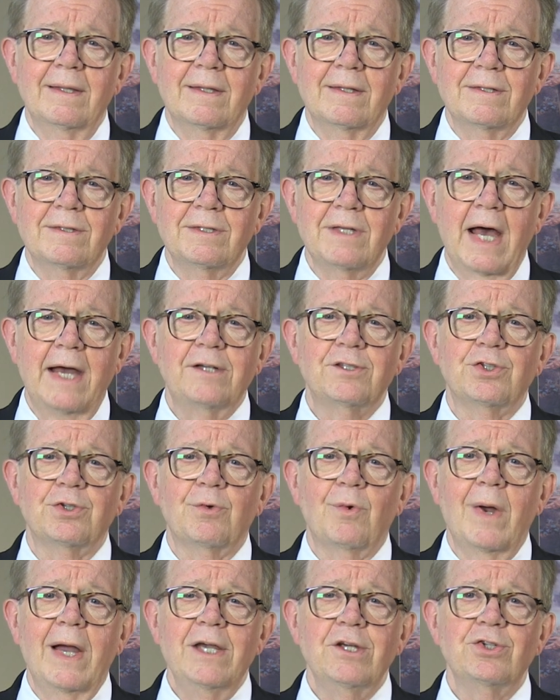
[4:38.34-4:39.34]
the
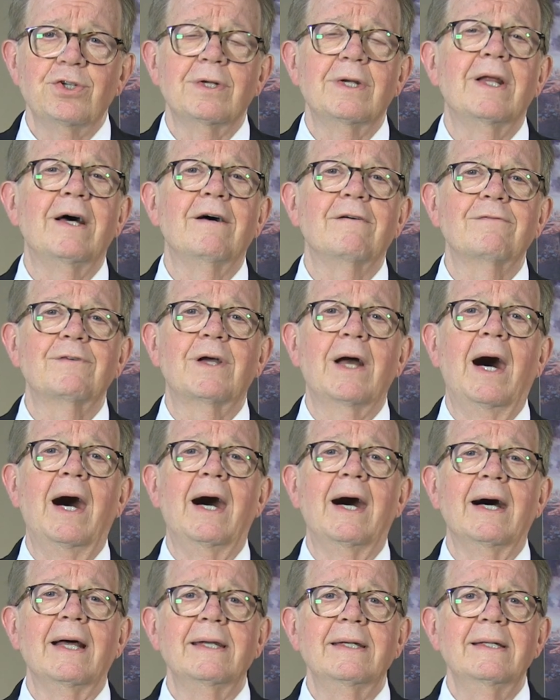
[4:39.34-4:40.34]
saturation of
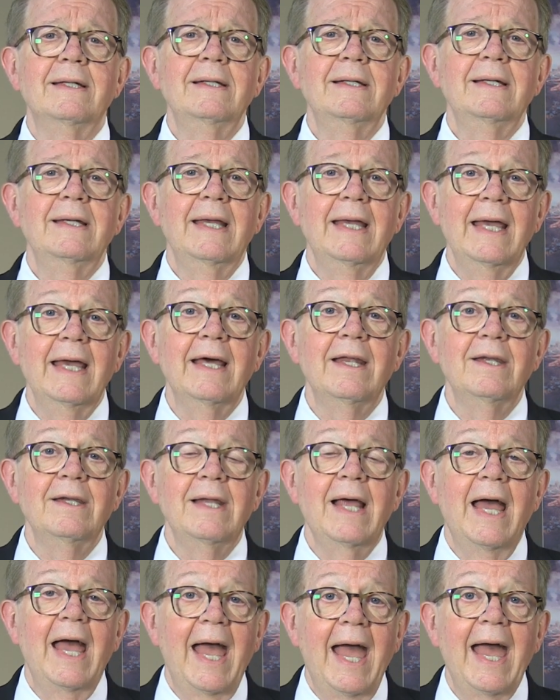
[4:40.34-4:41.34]
God
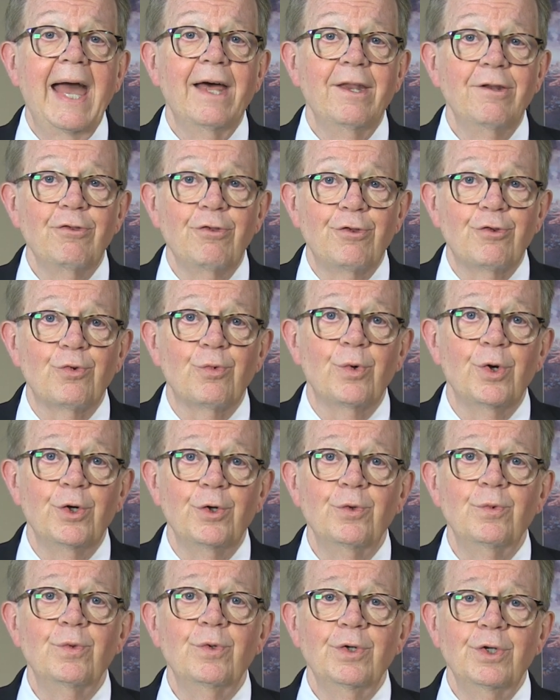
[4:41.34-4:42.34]
in and
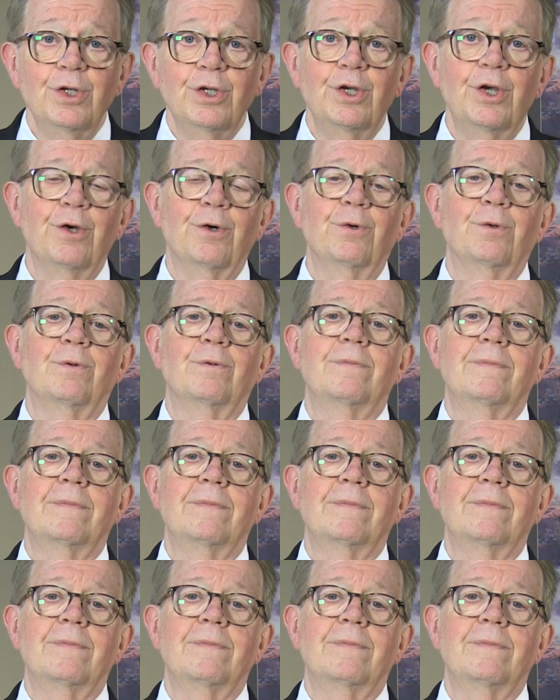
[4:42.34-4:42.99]
through you.